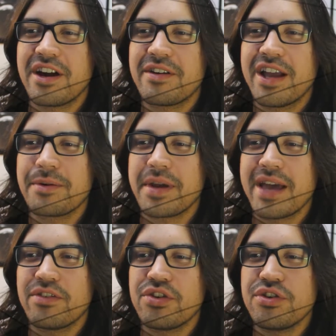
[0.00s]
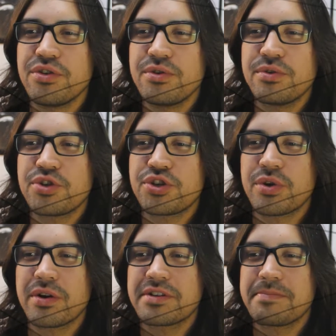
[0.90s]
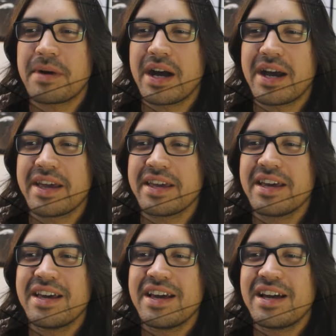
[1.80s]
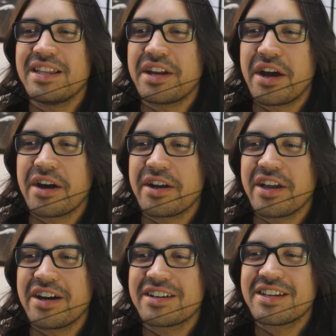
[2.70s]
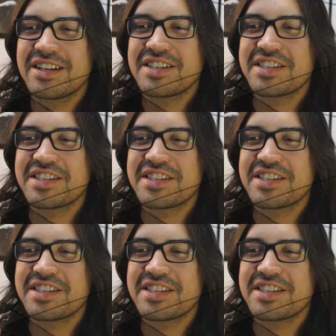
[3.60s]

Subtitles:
All right, we have a new short by Lenarr Young,